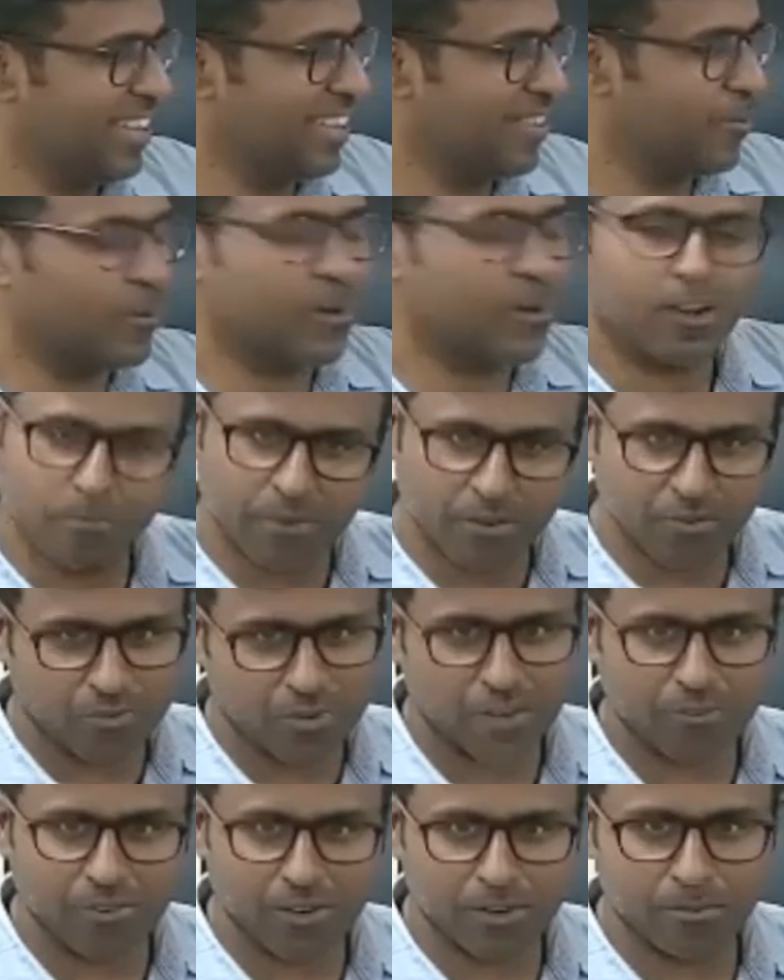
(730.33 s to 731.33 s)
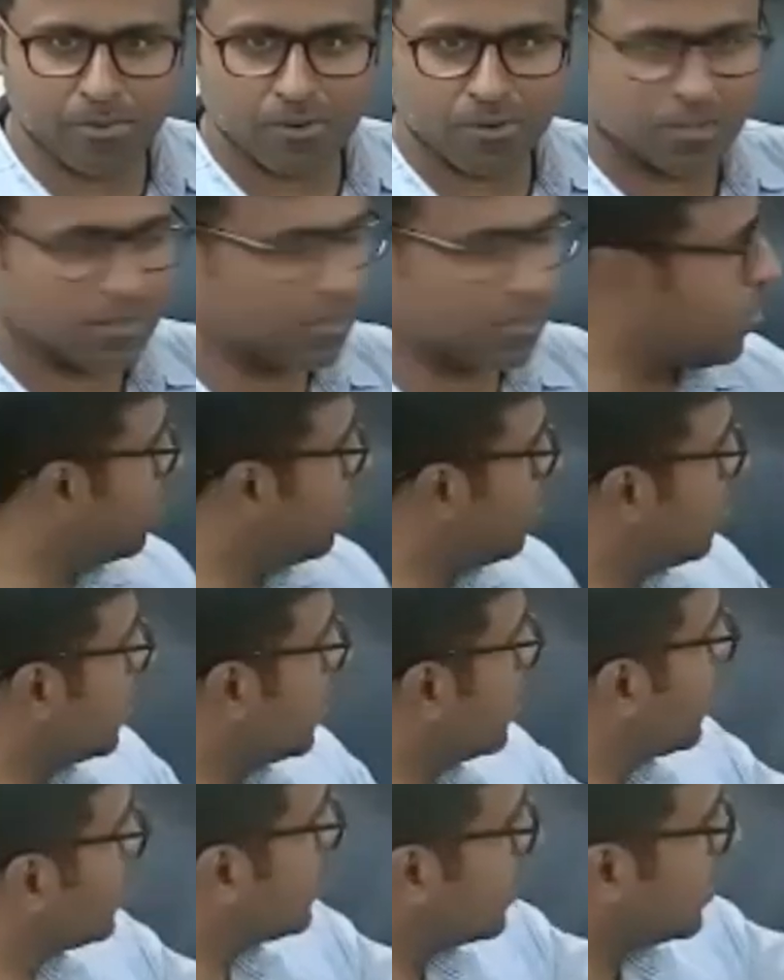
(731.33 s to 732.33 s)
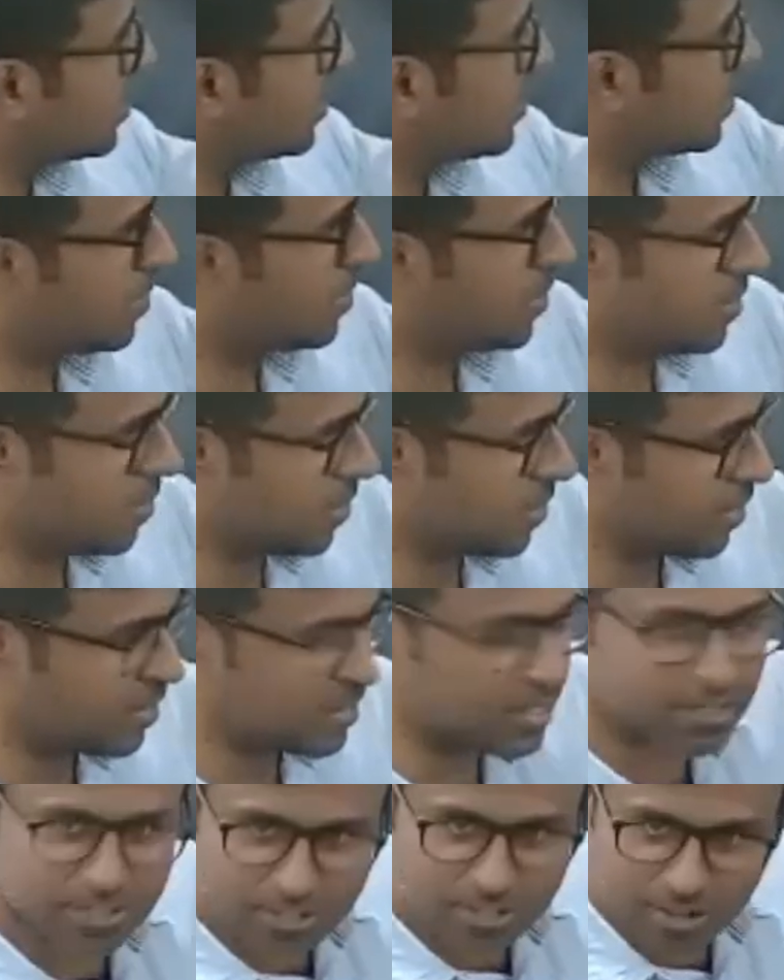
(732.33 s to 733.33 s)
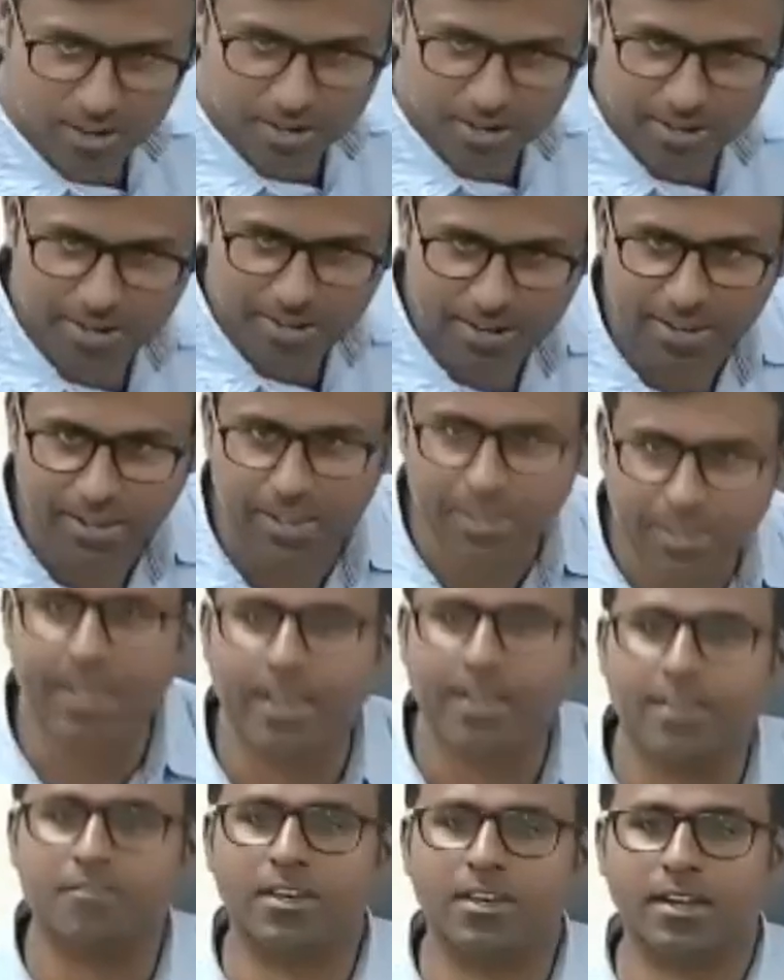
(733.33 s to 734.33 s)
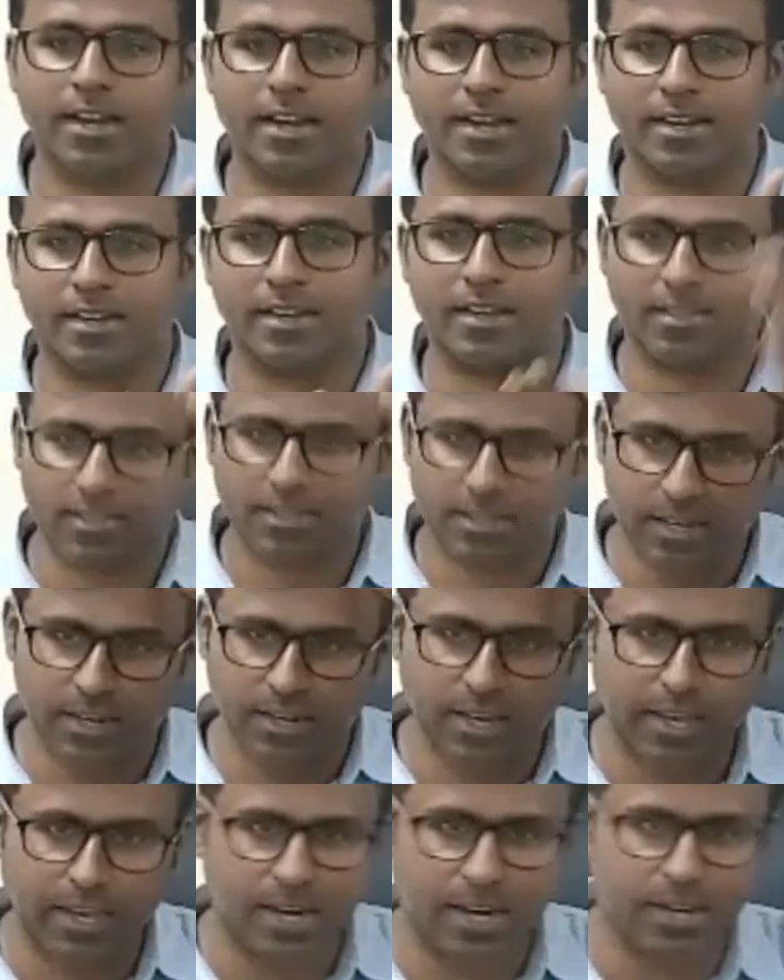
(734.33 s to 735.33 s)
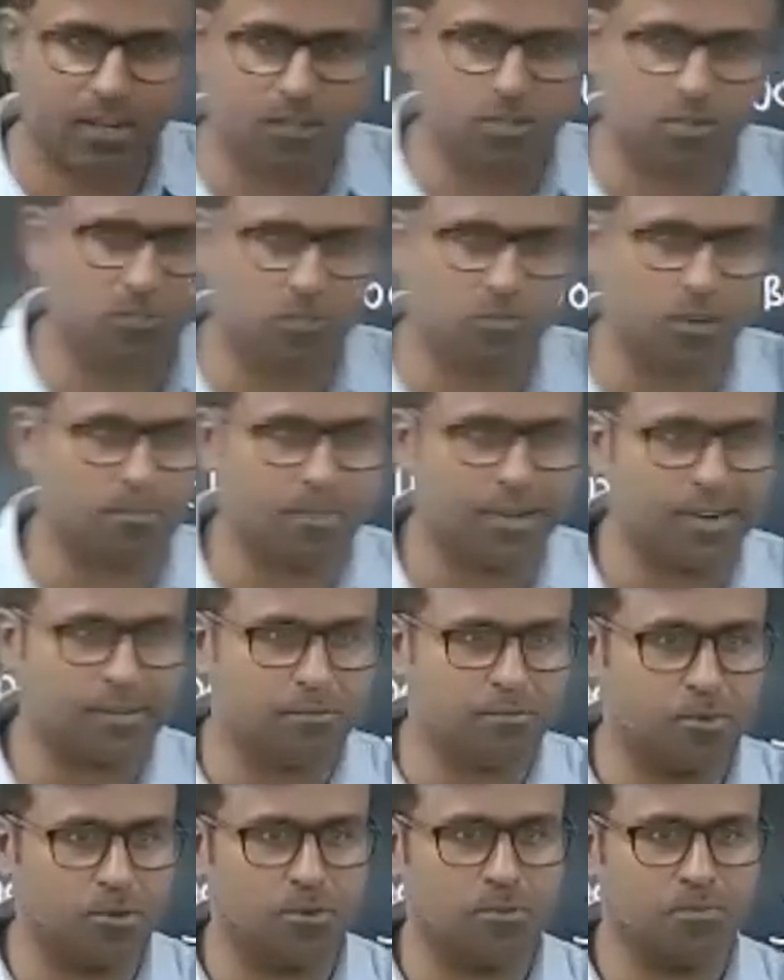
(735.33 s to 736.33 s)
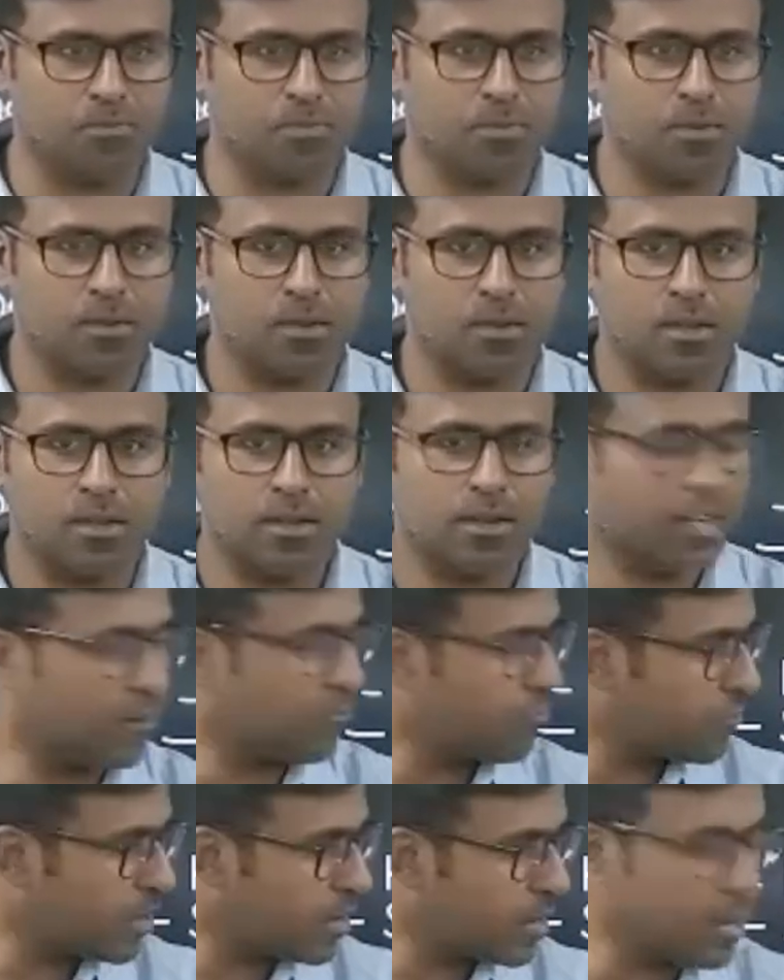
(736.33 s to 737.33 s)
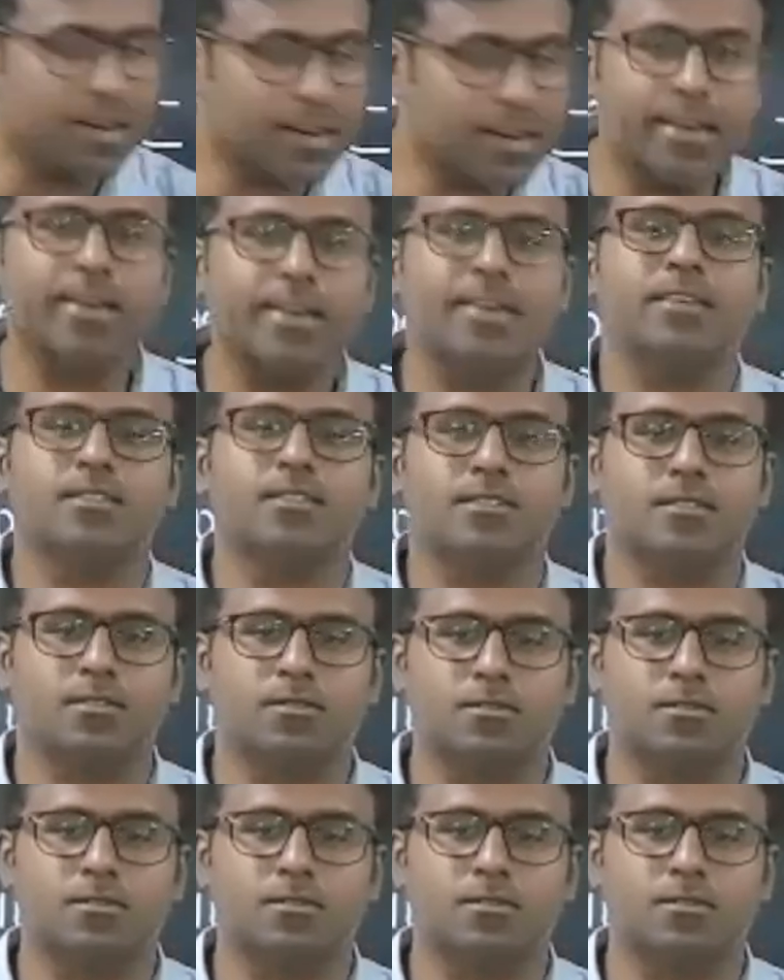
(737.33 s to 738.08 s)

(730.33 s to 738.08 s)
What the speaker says: One of my favorite books. So, in a sense, historically, can we write an essay? I understood from that book. Definitely, it is.